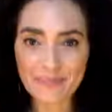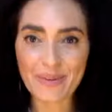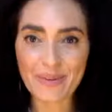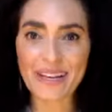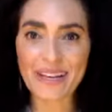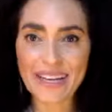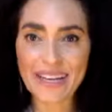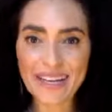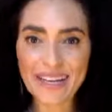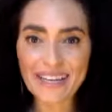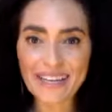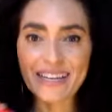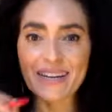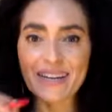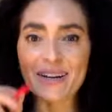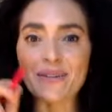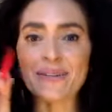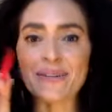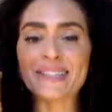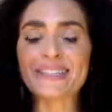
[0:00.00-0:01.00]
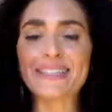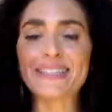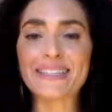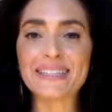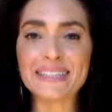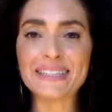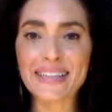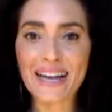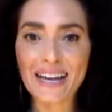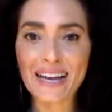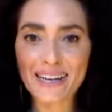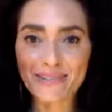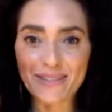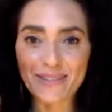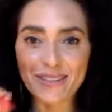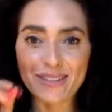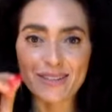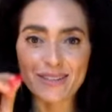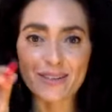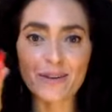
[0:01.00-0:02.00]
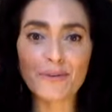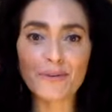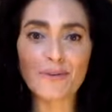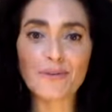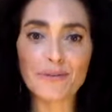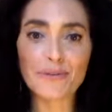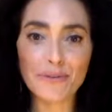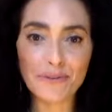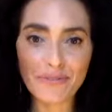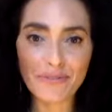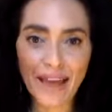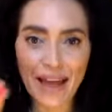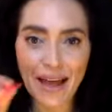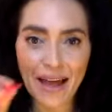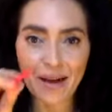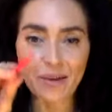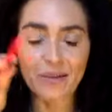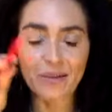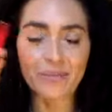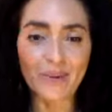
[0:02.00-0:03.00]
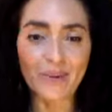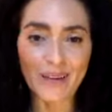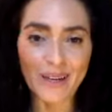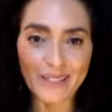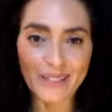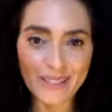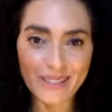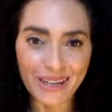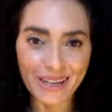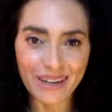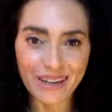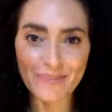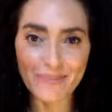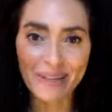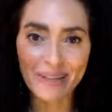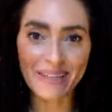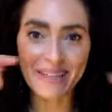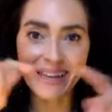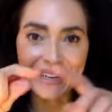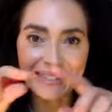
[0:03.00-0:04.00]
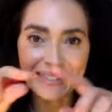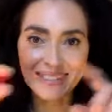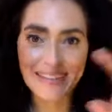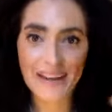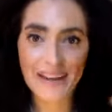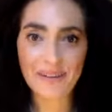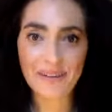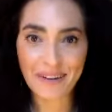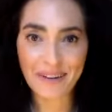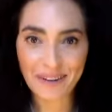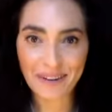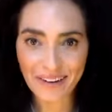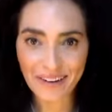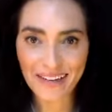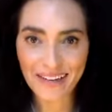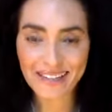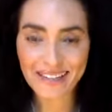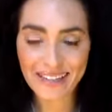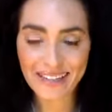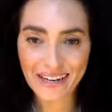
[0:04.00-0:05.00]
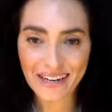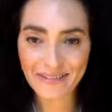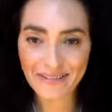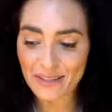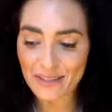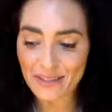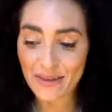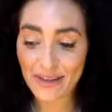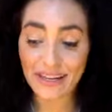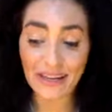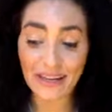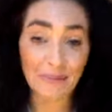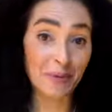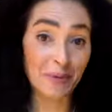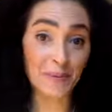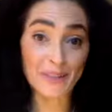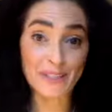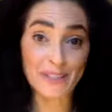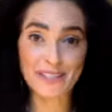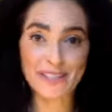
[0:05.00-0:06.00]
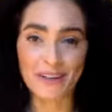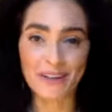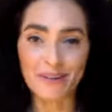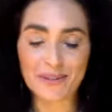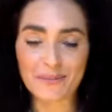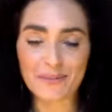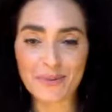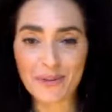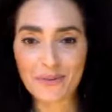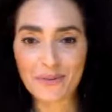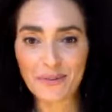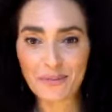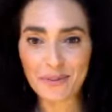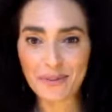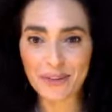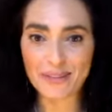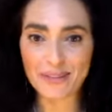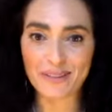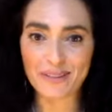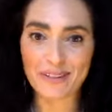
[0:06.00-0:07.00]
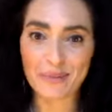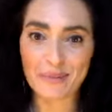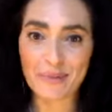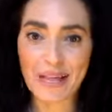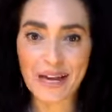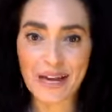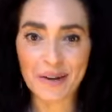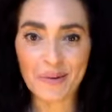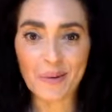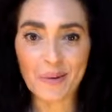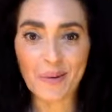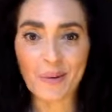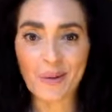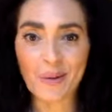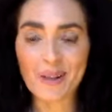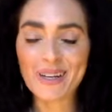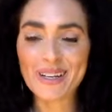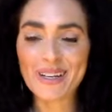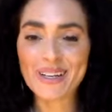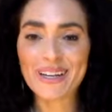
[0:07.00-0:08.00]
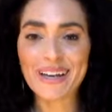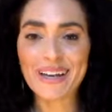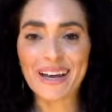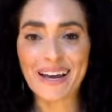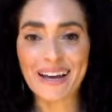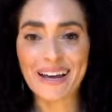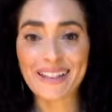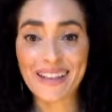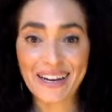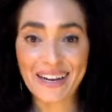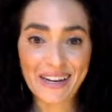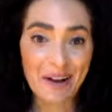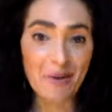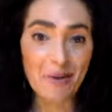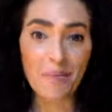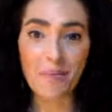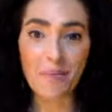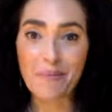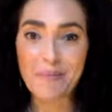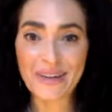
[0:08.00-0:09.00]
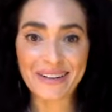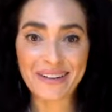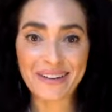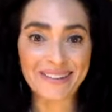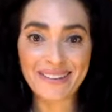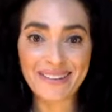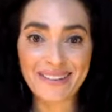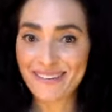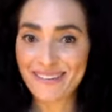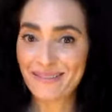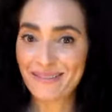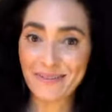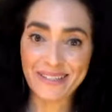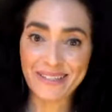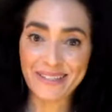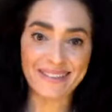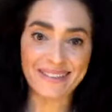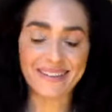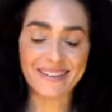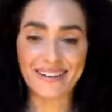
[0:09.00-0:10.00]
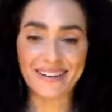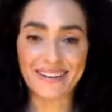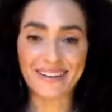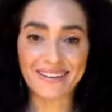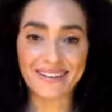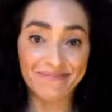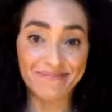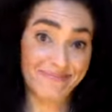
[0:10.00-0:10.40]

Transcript: but, you know, it's not it's kind of a slow groove out, but uh, but like a sound wave, right? It's kind of expanding. I mean, we just saw those beautiful pictures of the black hole uh, that yes. a young woman was uh,